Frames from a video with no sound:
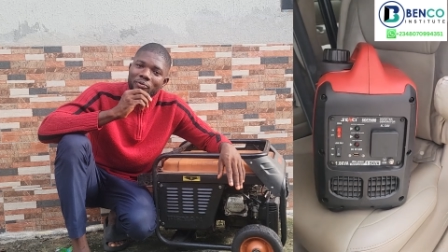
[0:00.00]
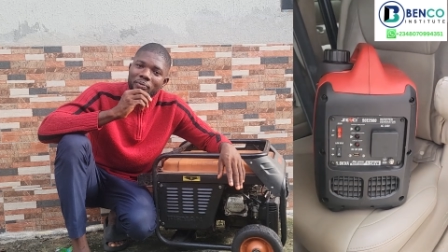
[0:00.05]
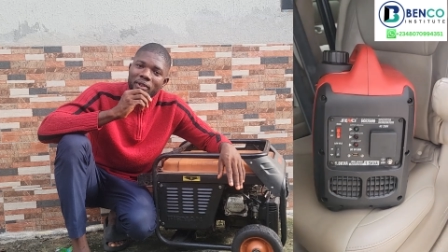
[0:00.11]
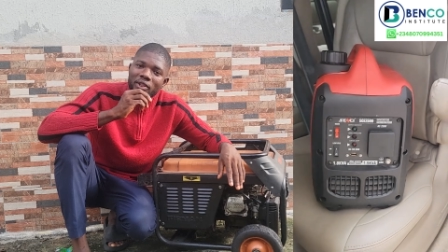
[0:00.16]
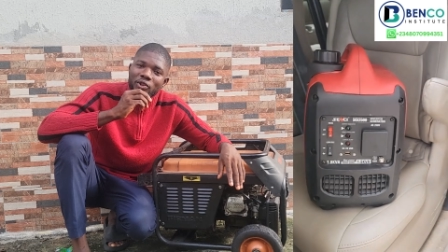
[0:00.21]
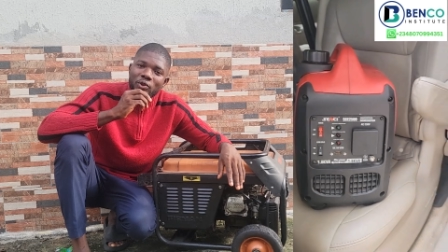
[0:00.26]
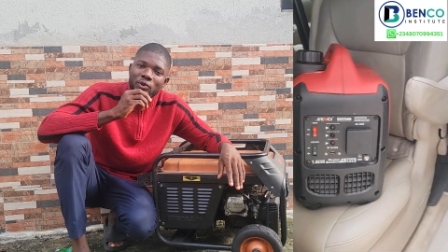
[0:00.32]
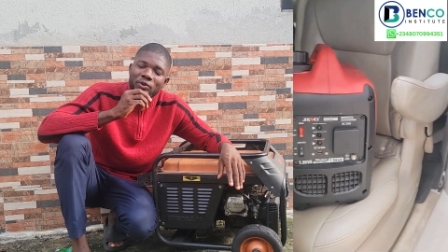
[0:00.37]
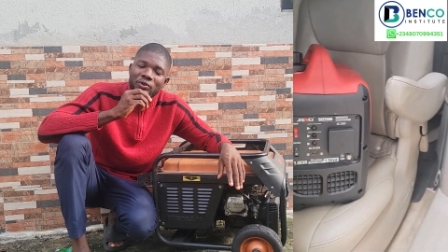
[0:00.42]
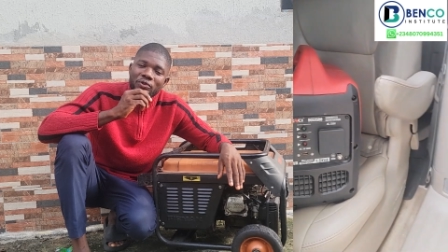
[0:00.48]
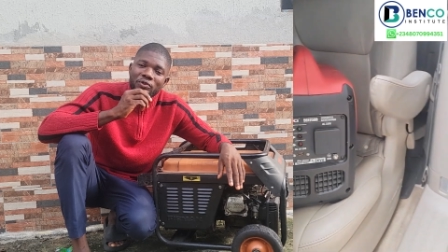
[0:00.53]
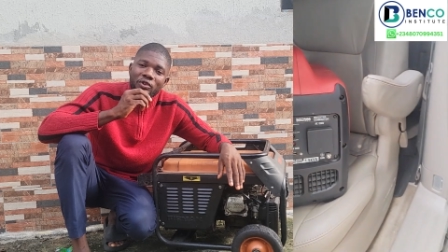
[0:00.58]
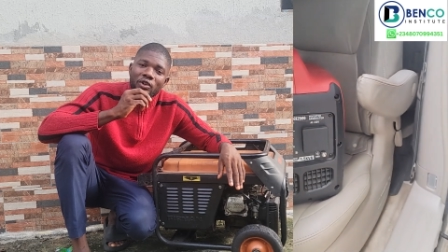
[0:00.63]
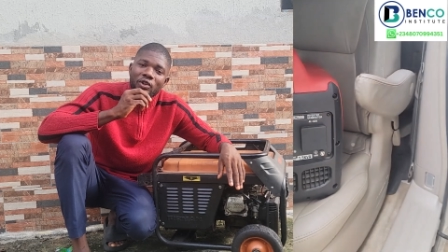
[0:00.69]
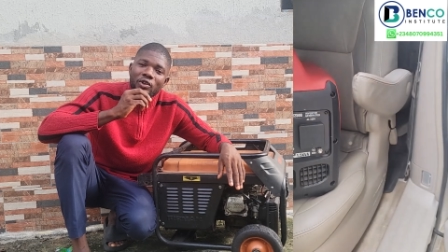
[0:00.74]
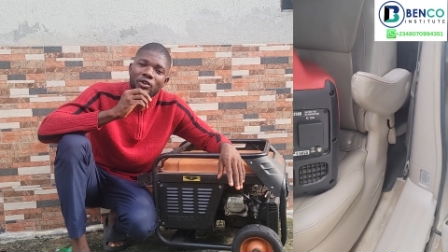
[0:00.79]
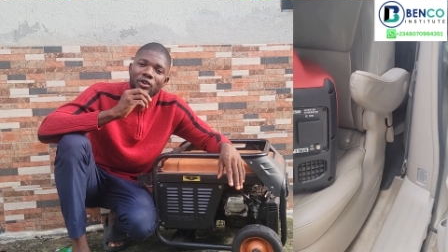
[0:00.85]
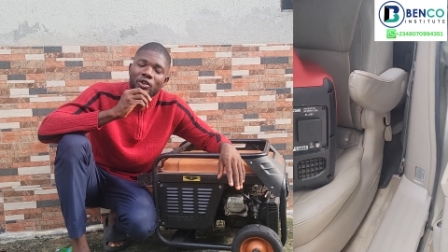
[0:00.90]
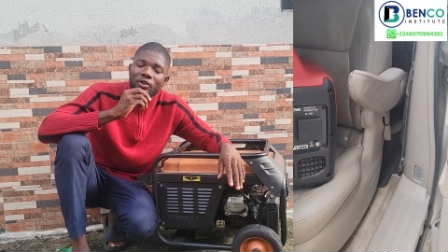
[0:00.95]
of petrol
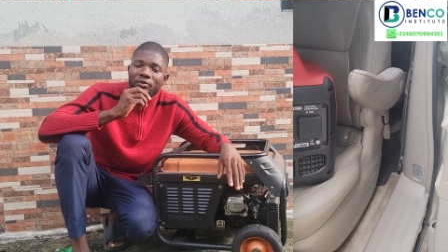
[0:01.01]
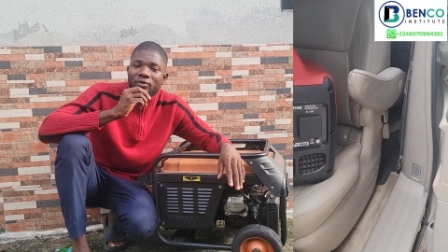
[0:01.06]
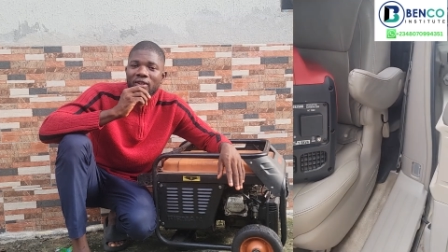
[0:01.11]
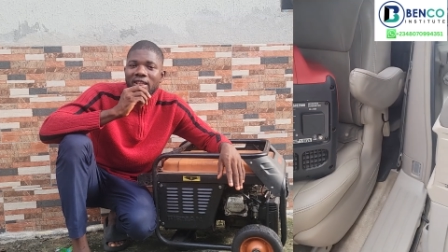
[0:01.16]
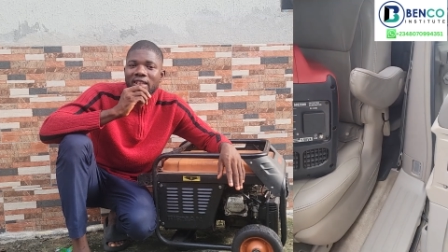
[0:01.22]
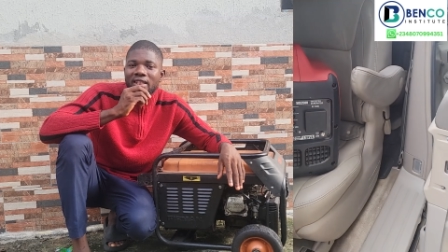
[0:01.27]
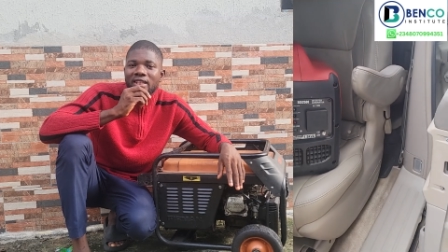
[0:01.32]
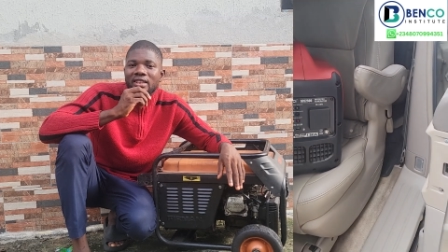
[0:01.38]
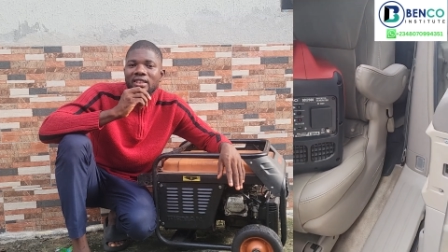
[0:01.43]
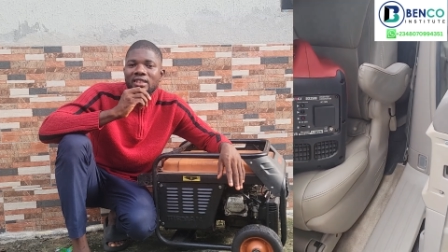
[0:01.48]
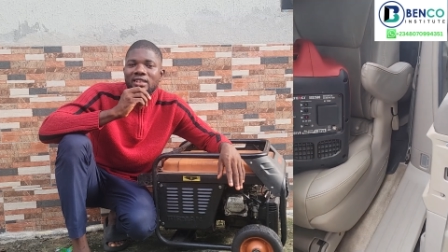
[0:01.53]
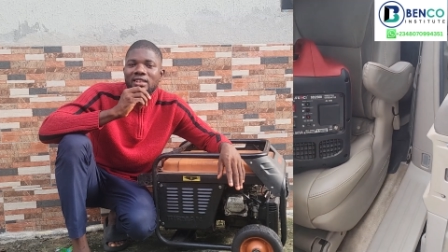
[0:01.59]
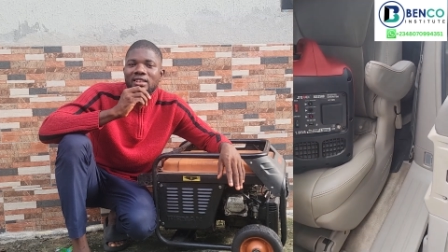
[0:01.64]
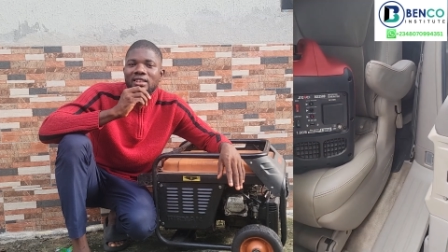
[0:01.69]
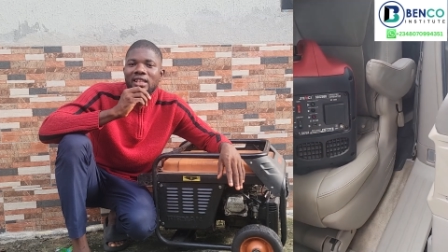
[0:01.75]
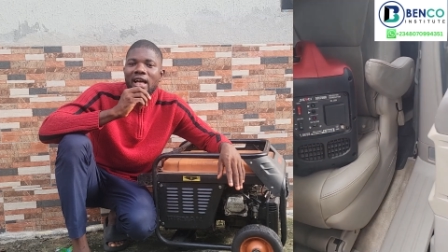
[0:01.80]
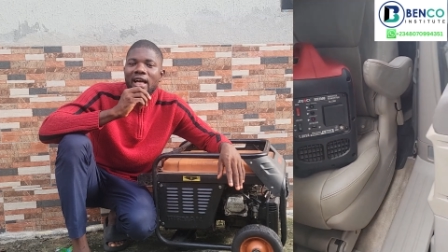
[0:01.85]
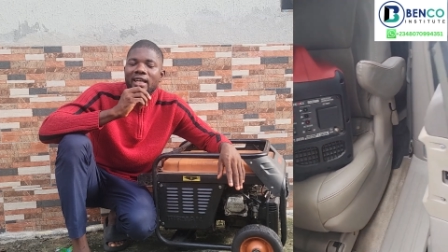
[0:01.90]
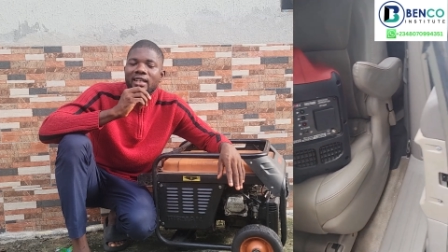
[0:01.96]
for roughly
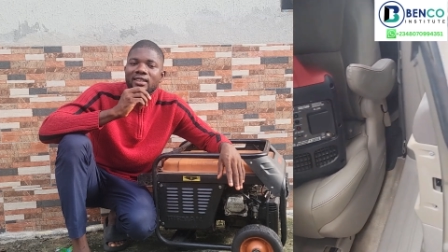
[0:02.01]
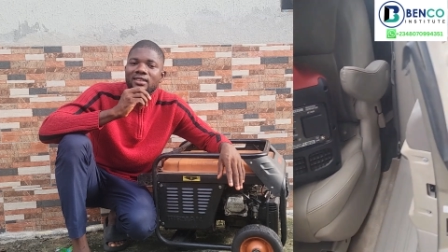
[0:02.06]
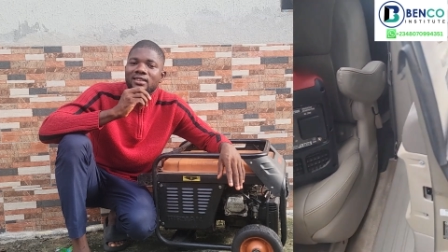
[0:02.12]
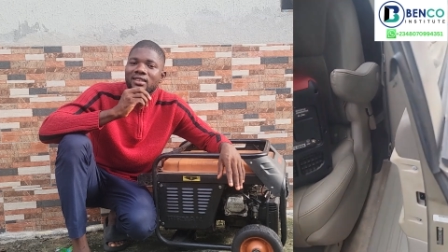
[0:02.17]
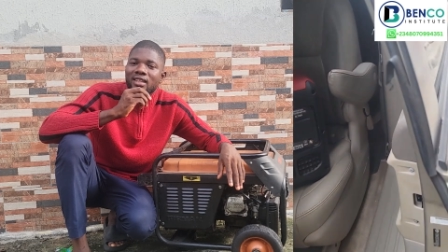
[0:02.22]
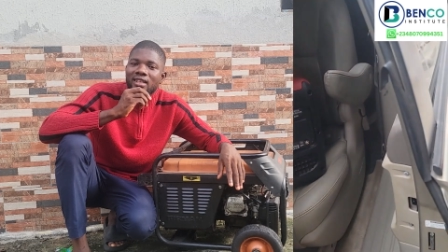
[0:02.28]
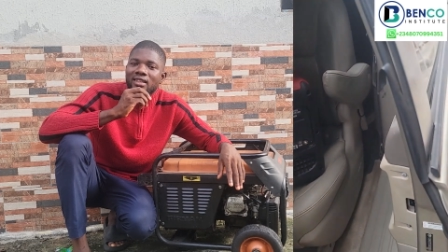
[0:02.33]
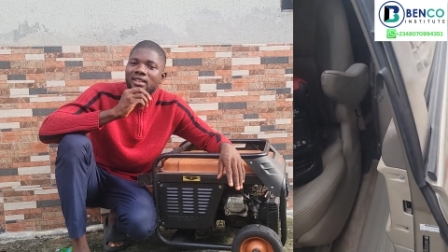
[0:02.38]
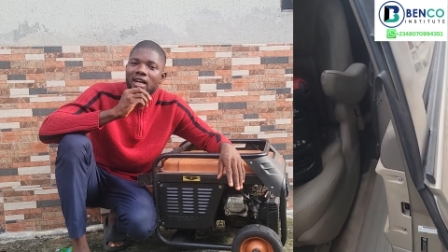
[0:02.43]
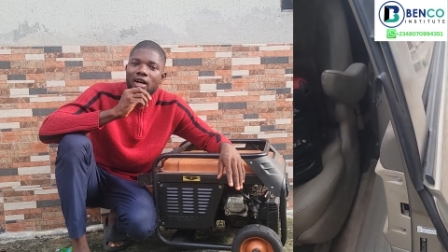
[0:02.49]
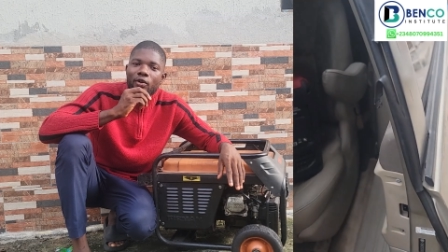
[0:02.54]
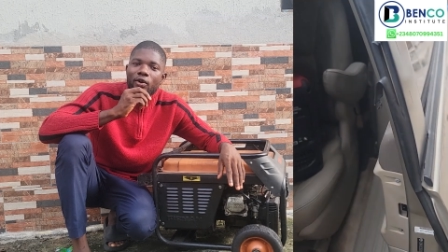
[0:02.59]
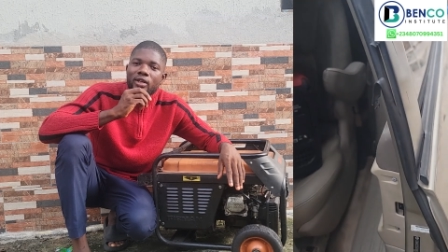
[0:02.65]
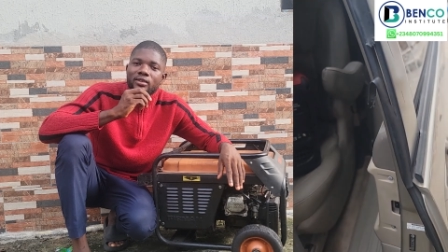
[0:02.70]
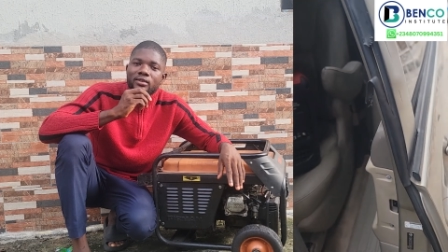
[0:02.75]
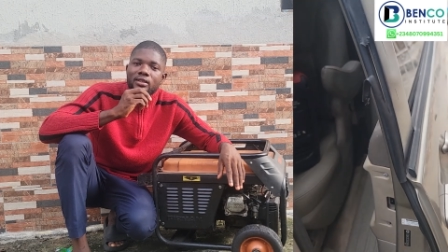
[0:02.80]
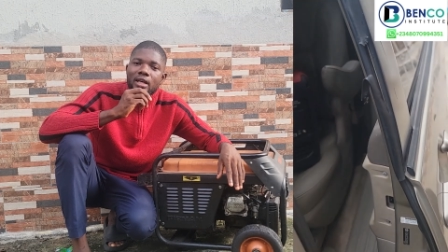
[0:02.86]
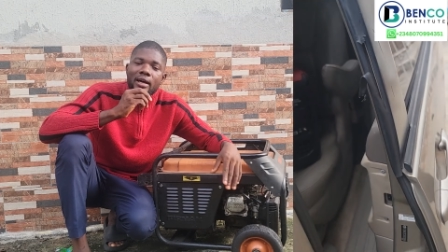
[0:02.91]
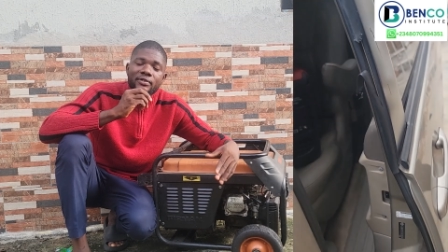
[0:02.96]
nine, ten hours.